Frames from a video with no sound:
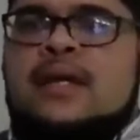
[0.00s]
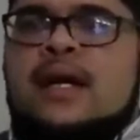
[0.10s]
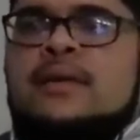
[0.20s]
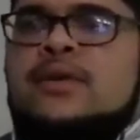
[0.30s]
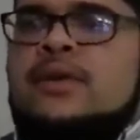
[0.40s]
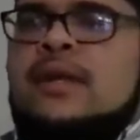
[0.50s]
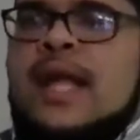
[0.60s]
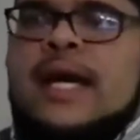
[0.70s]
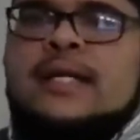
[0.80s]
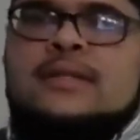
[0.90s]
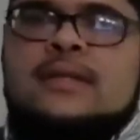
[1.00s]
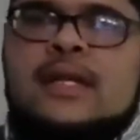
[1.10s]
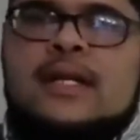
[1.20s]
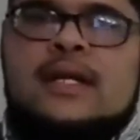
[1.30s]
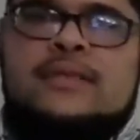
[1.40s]
Do your likes and
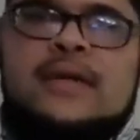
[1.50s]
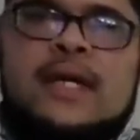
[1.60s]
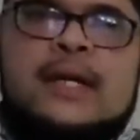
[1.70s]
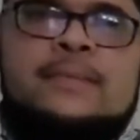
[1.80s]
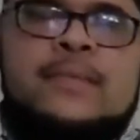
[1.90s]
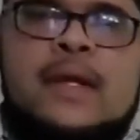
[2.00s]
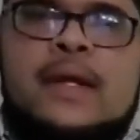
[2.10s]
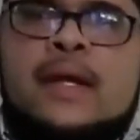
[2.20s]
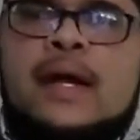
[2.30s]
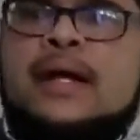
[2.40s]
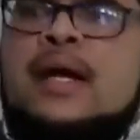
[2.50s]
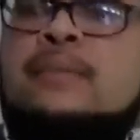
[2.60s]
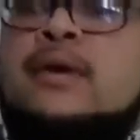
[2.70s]
love. I came